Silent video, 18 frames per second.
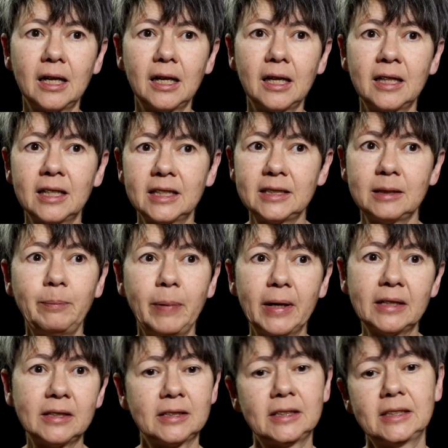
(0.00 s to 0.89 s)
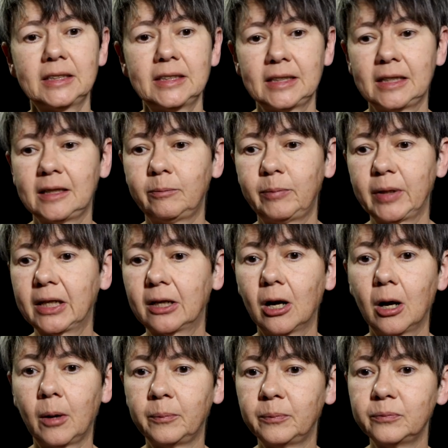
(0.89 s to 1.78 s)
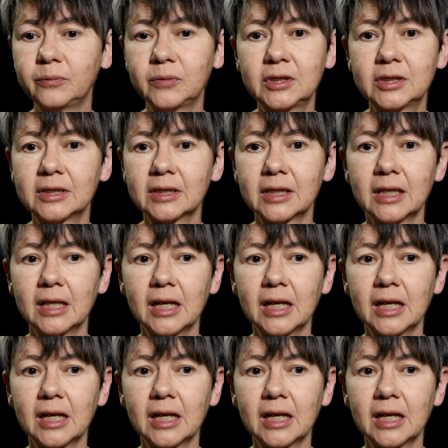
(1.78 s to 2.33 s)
this dependency becomes